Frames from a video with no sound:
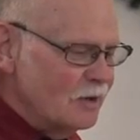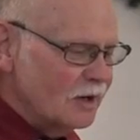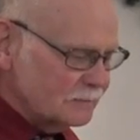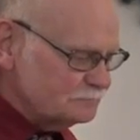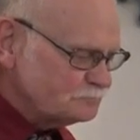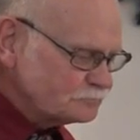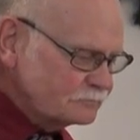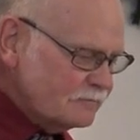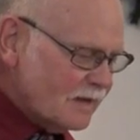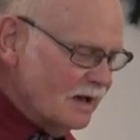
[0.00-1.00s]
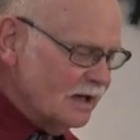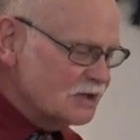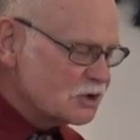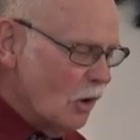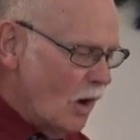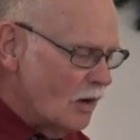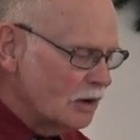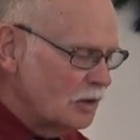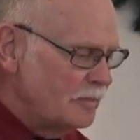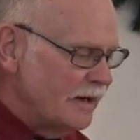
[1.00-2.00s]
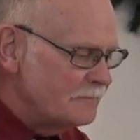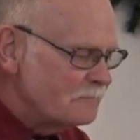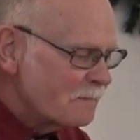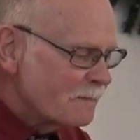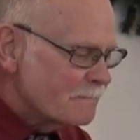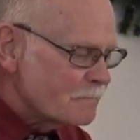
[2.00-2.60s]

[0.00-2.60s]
book. And let's go on a little bit.